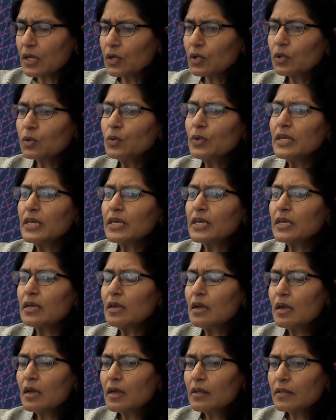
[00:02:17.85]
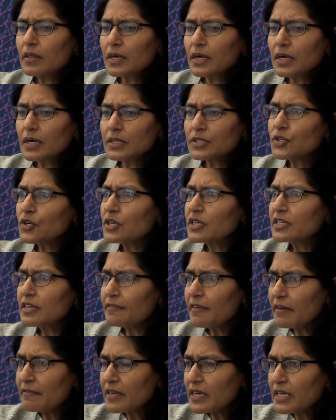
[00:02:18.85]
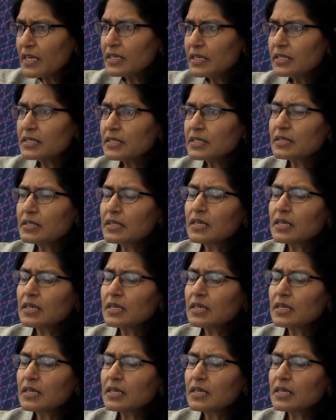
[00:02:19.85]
including the certainty of evidence,